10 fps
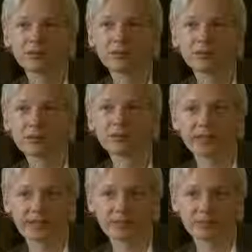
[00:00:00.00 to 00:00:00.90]
we will
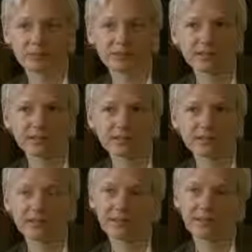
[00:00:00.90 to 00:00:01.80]
take
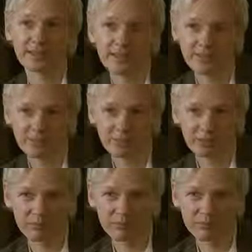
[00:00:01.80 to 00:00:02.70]
material that hasn't
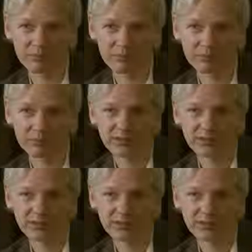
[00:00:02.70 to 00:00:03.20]
appeared before.